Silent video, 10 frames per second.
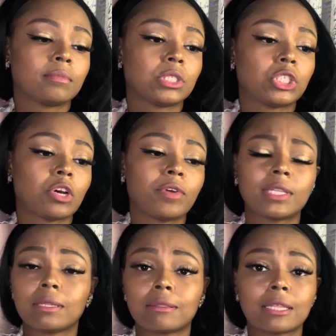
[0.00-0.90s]

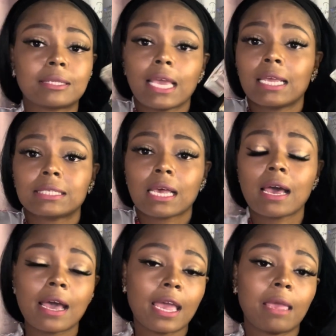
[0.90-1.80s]
during the
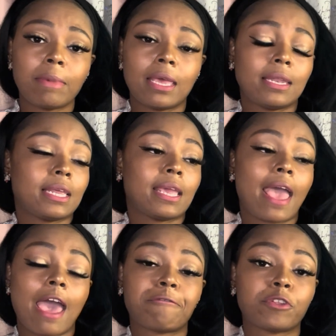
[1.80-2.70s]
daytime and the
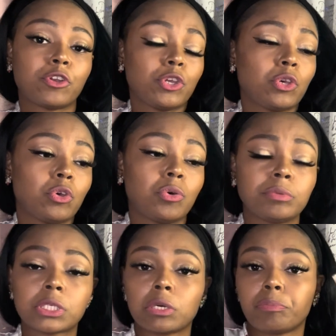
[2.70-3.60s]
afternoon, to